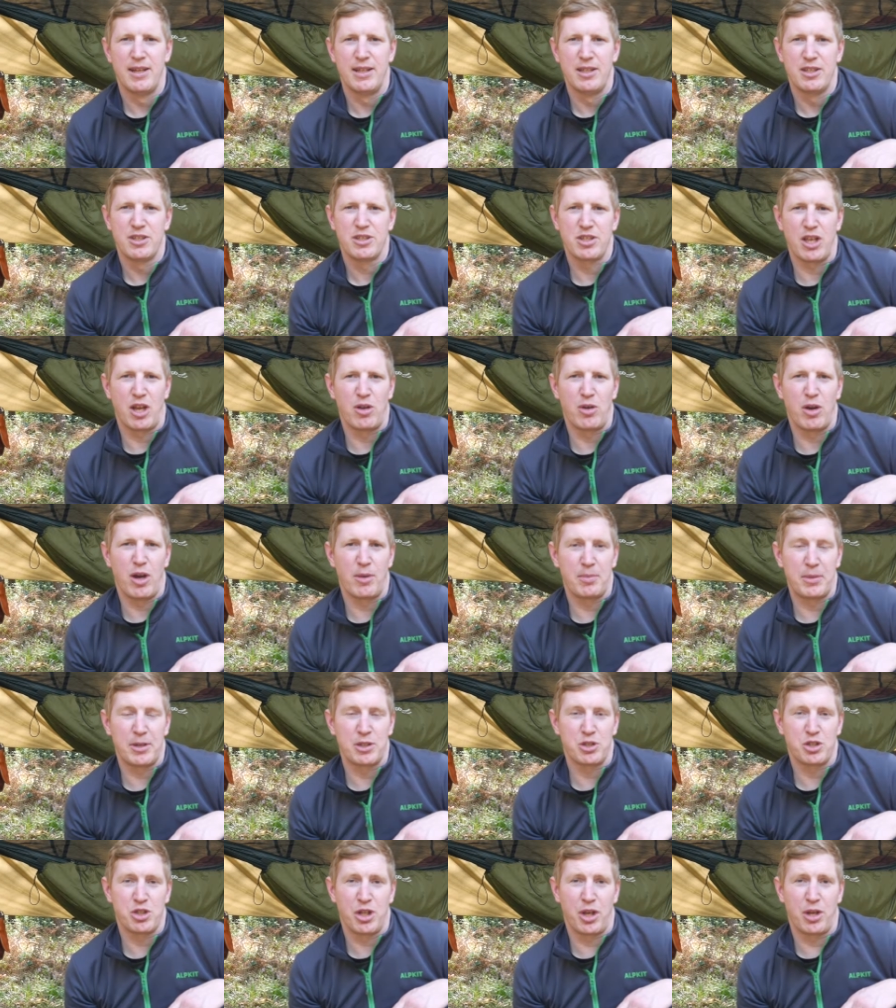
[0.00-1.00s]
So I'm going
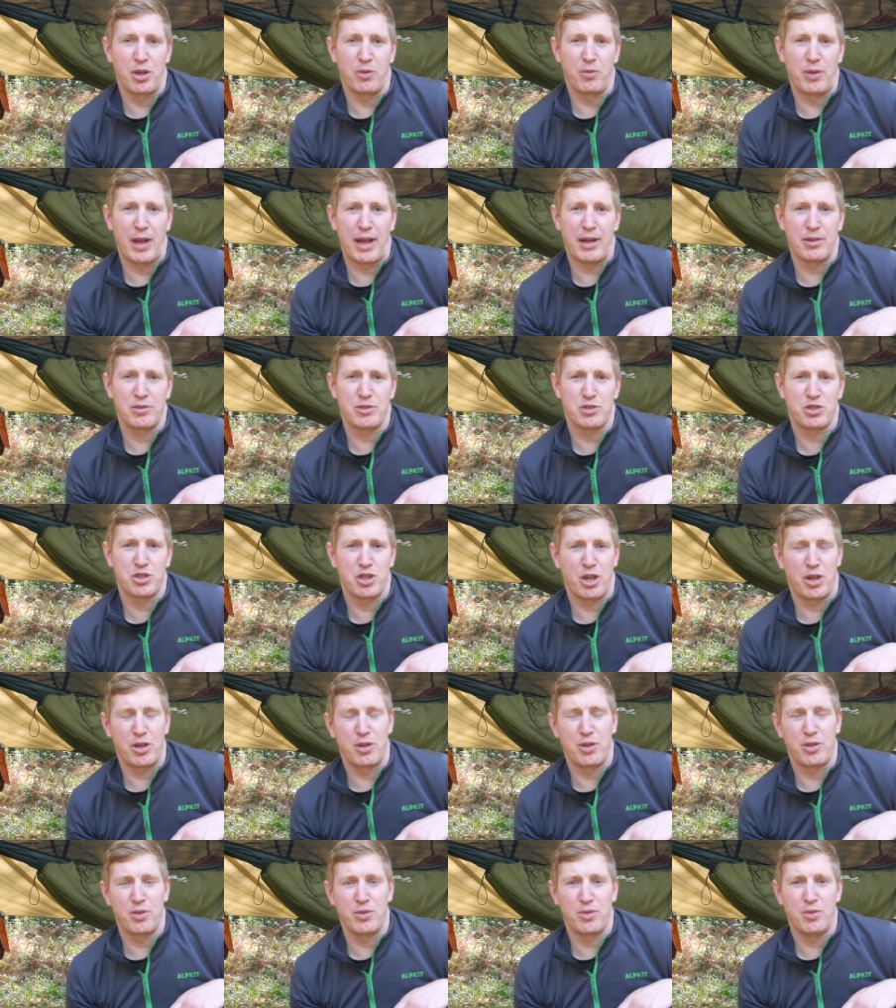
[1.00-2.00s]
to show you around, show
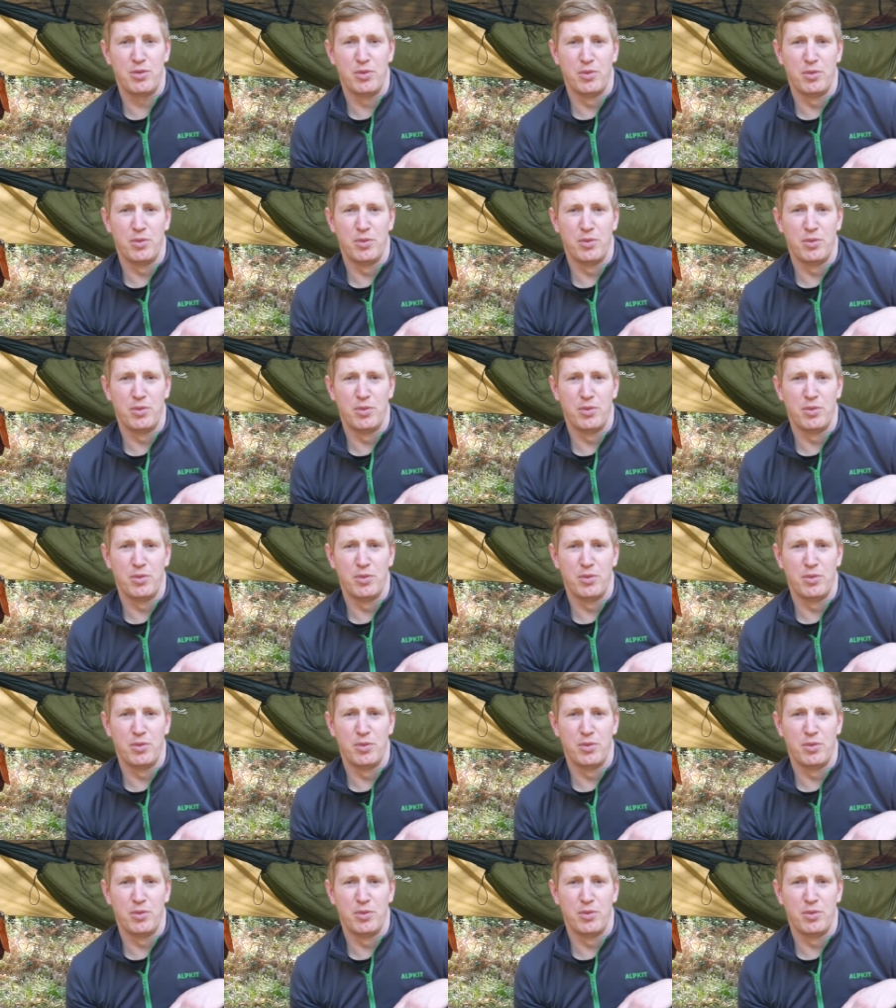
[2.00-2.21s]
you